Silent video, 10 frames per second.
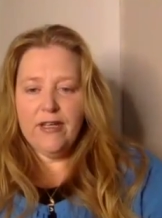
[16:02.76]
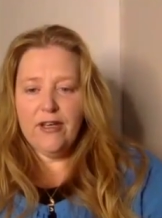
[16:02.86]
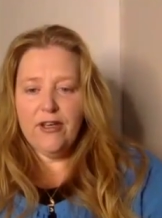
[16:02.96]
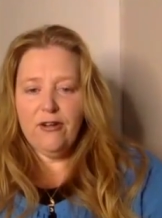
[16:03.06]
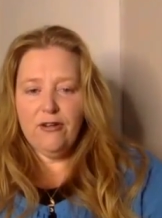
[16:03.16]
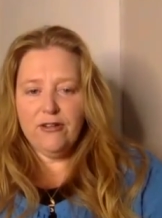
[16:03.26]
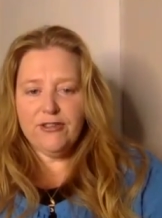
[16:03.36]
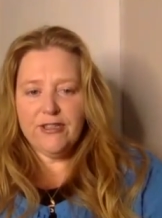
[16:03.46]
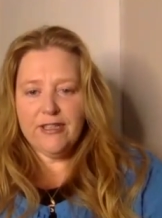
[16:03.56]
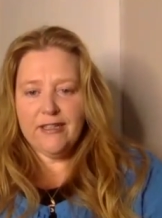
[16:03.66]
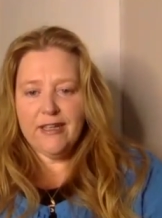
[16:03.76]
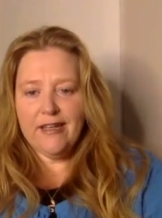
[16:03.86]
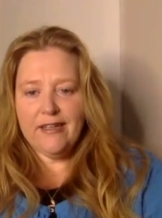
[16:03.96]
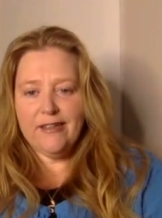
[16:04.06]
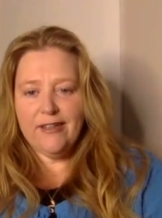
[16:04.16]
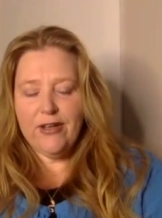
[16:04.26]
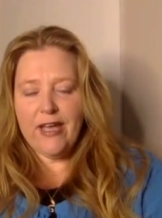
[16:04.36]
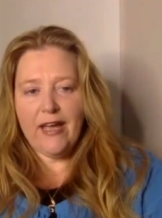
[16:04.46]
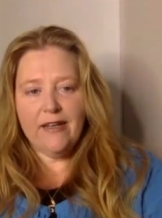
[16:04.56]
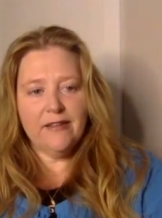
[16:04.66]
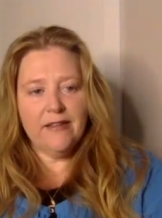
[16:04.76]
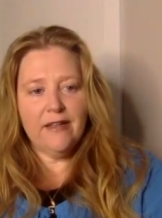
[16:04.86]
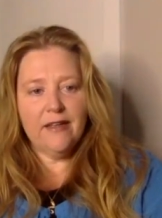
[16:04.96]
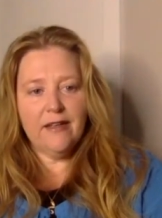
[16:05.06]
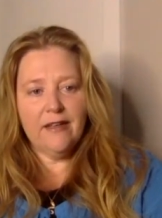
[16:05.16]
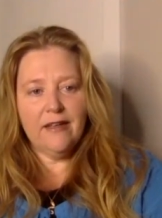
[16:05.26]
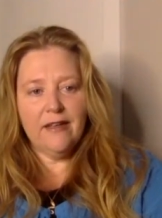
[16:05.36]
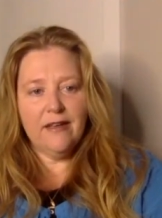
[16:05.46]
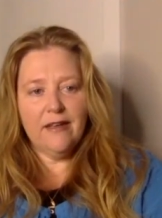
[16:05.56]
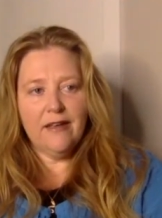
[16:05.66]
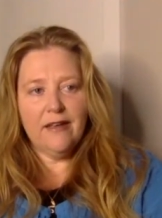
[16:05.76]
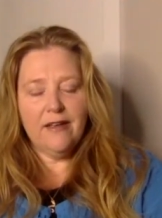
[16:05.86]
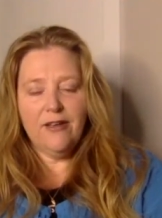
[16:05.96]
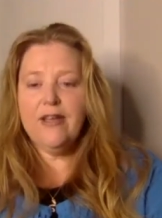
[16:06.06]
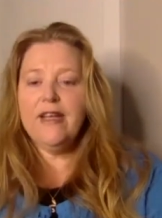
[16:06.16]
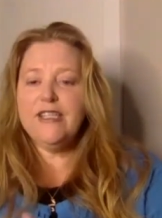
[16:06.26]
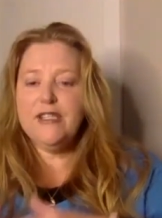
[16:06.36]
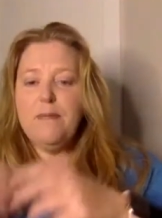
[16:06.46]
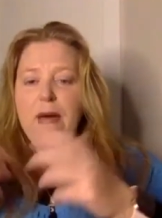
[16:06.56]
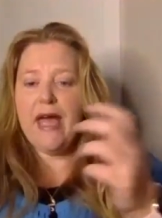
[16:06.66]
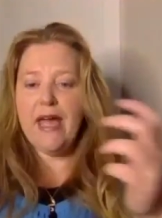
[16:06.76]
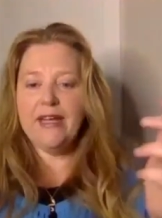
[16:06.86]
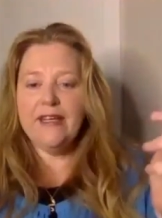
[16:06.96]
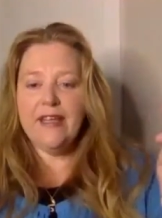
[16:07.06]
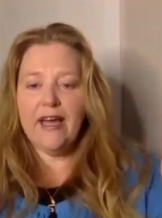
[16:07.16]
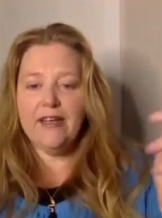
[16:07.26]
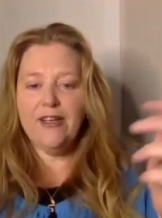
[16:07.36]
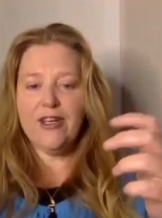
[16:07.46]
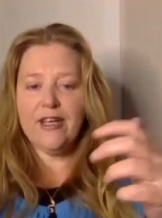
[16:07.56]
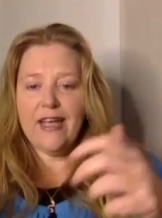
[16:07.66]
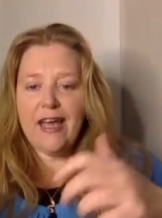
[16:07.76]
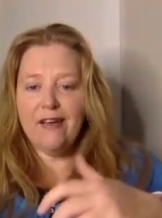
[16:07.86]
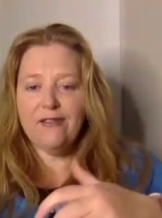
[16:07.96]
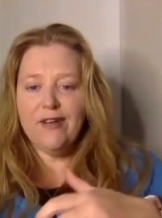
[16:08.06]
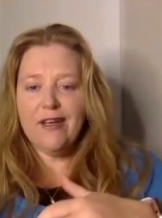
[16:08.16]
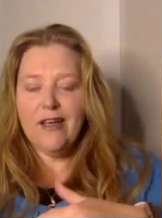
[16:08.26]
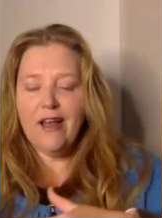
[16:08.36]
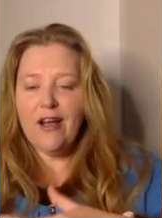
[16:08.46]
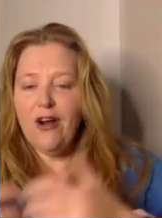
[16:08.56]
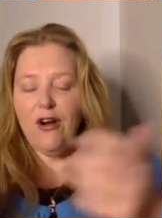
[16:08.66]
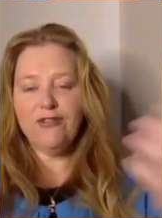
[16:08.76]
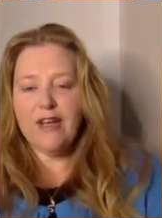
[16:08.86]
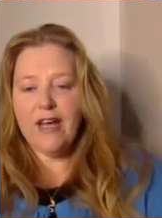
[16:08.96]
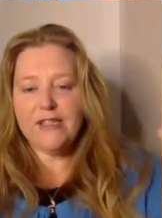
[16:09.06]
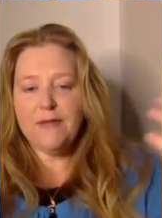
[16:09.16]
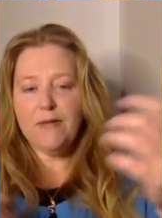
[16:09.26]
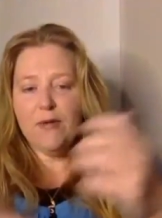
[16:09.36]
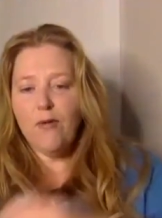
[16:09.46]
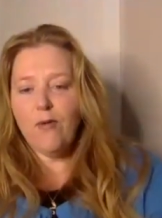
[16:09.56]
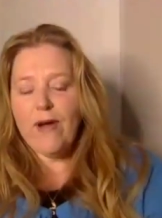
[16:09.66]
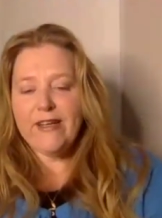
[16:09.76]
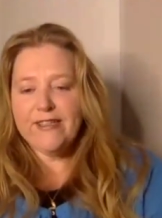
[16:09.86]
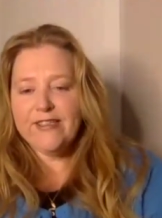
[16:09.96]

at curiosity, then you can you can expand that and you can have like I often ask people, when does